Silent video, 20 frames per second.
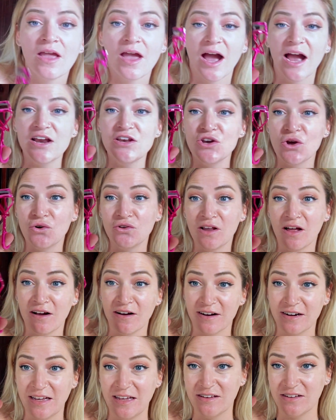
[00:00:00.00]
I no
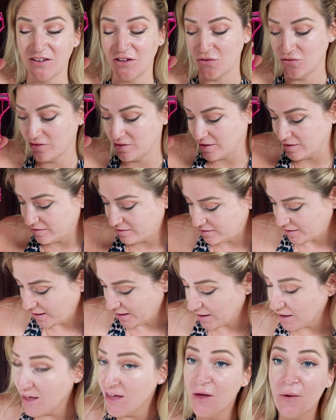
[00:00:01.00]
longer need to use this
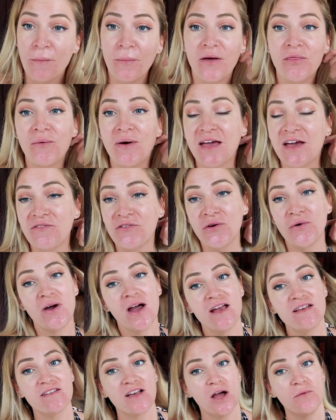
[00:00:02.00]
thing. By the way, if you
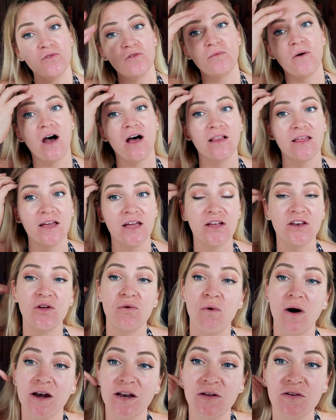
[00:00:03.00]
guys come to Bali and you
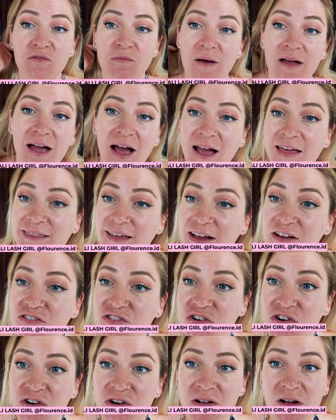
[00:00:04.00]
want to use my eyelash
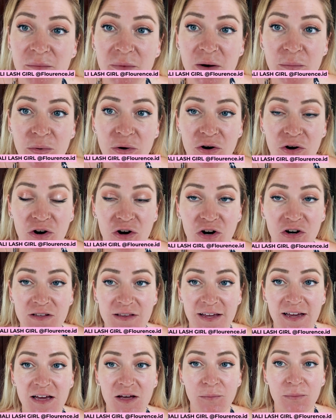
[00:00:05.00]
girl, I'm gonna put her
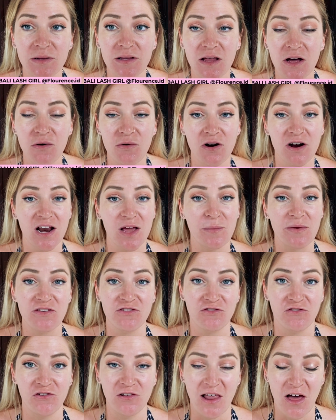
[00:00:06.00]
link below. Her name is
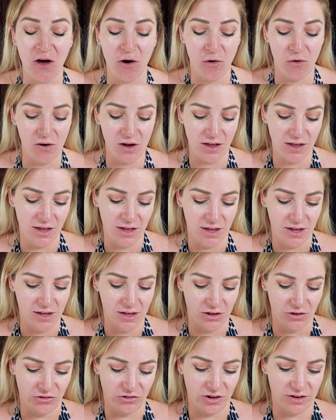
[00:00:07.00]
Flo.
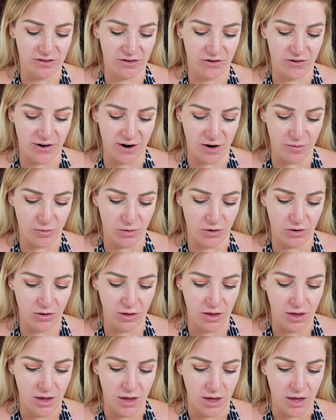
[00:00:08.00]
She's incredible.
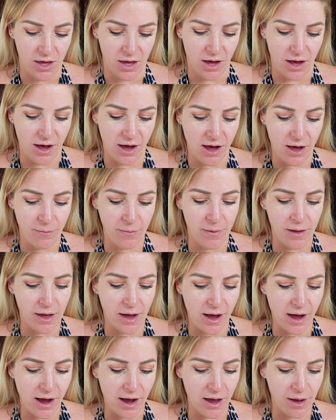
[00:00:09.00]

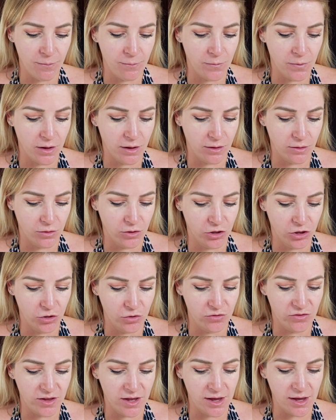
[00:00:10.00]
I'm
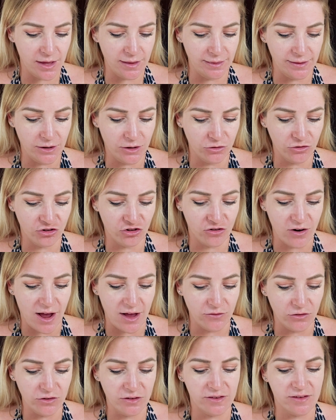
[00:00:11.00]
using a little
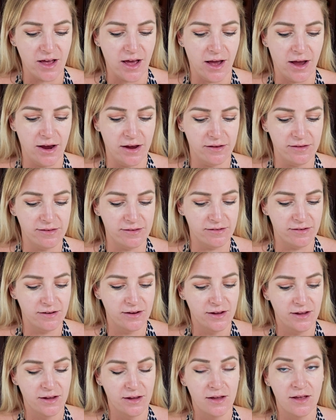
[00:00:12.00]
travel-sized
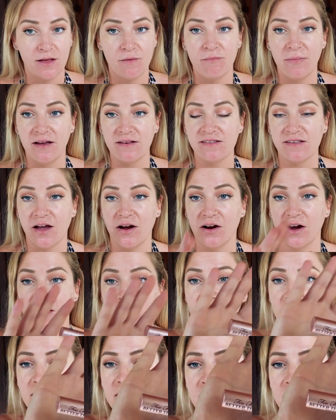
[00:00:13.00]
mascara.